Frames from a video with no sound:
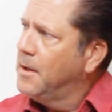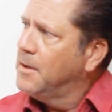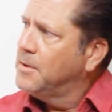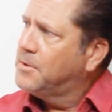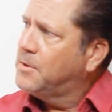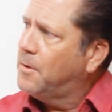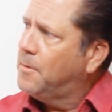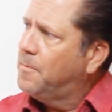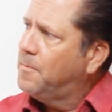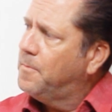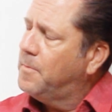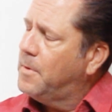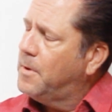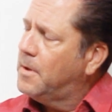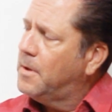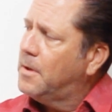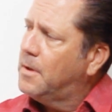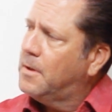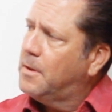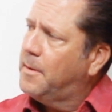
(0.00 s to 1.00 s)
So
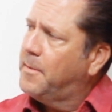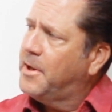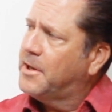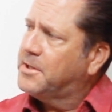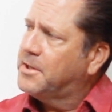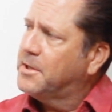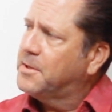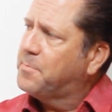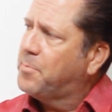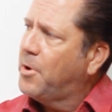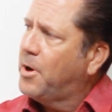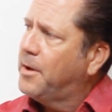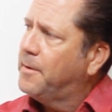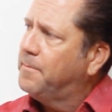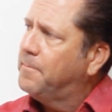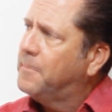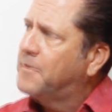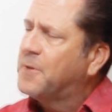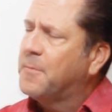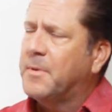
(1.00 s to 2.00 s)
let me ask you this,
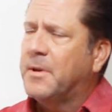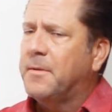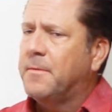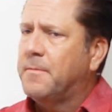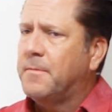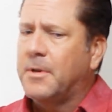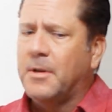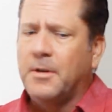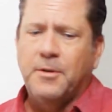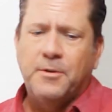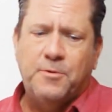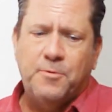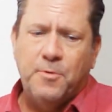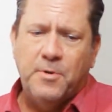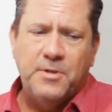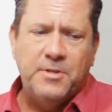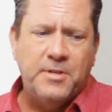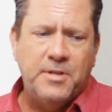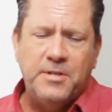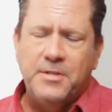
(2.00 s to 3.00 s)
Brian. So many
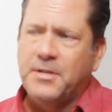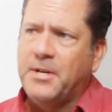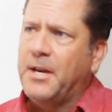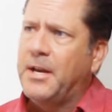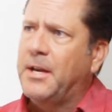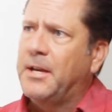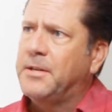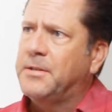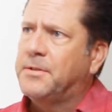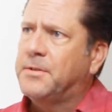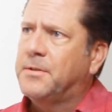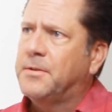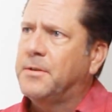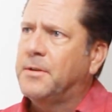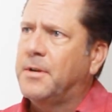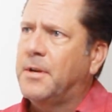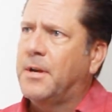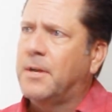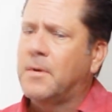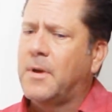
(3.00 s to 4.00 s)
industries these days
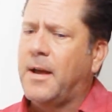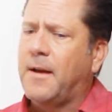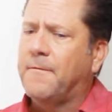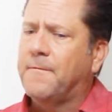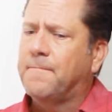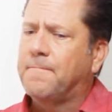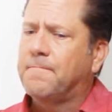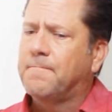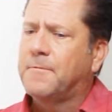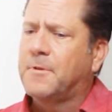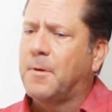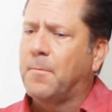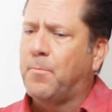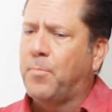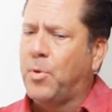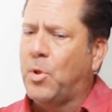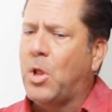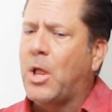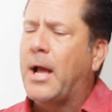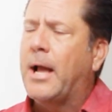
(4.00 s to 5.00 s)
have
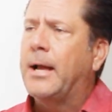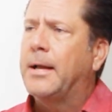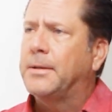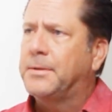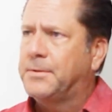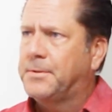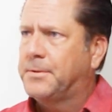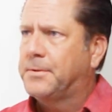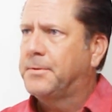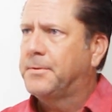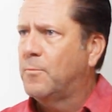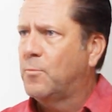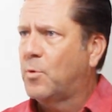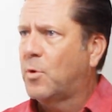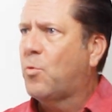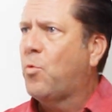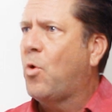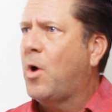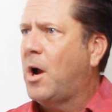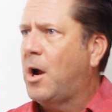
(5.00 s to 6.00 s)
compliance
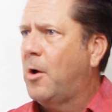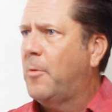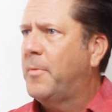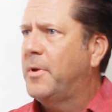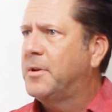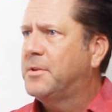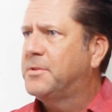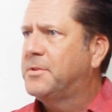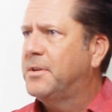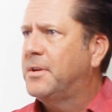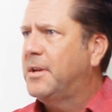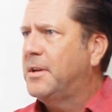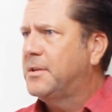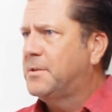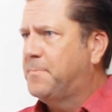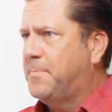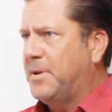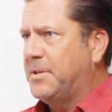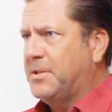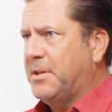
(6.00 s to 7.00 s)
requirements,
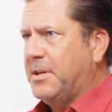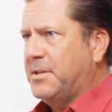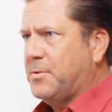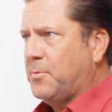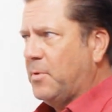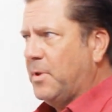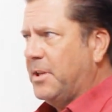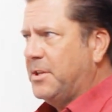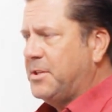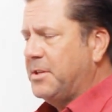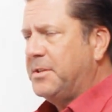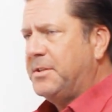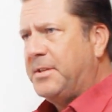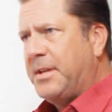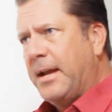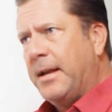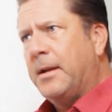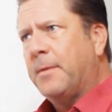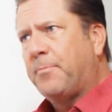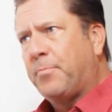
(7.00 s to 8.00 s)
especially as it relates to
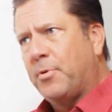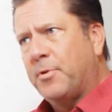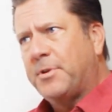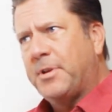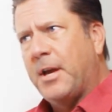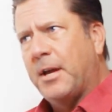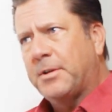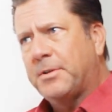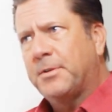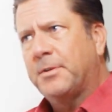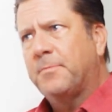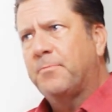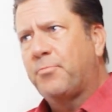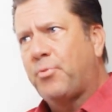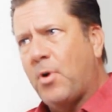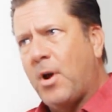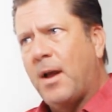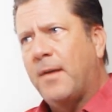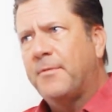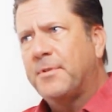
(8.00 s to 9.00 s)
data protection,
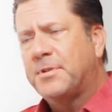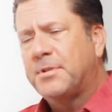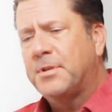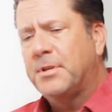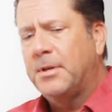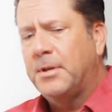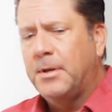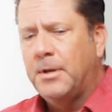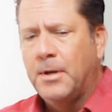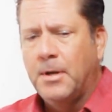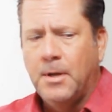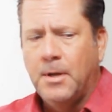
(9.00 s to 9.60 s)
privacy.